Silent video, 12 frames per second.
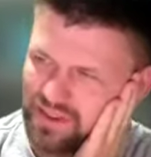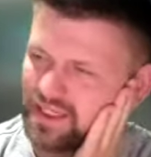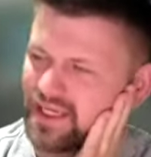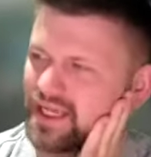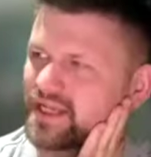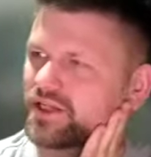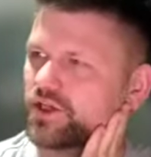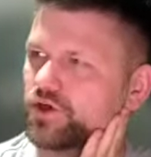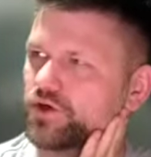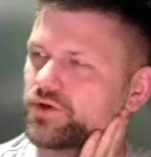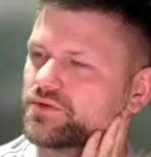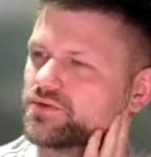to get a
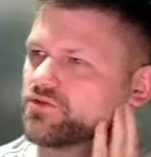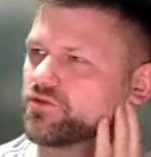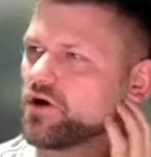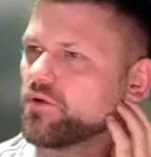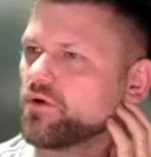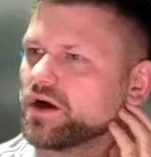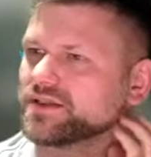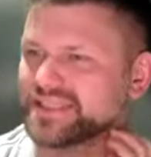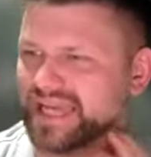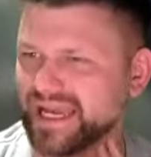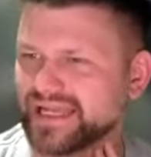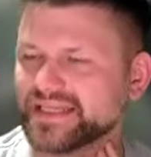new Growatt
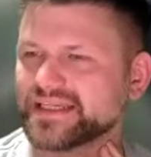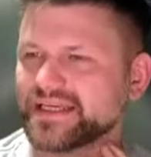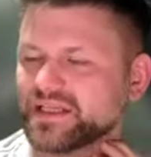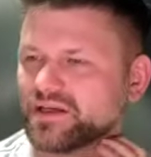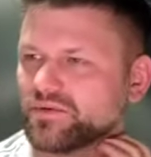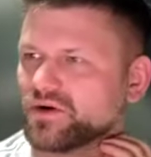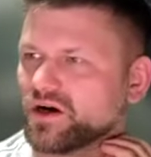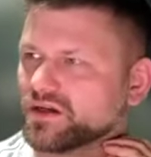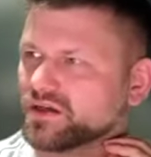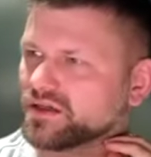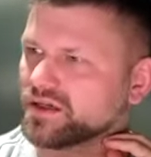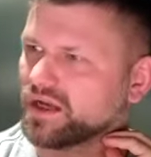10
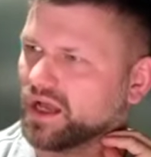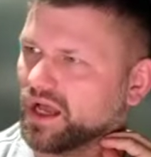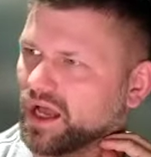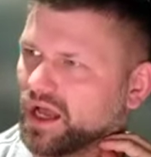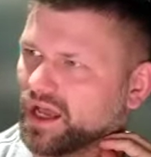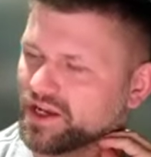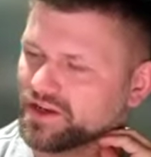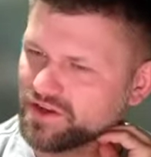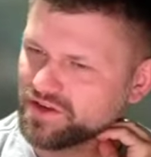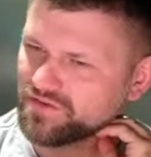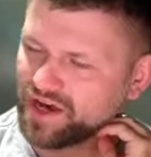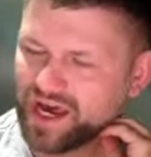kilowatt
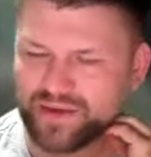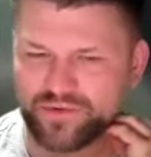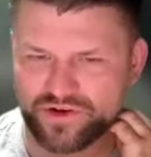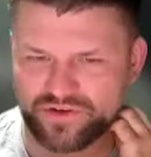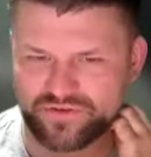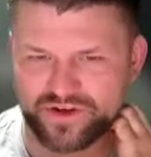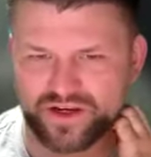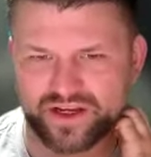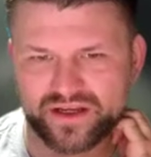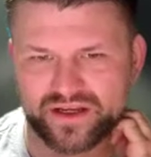in hybrid inverter.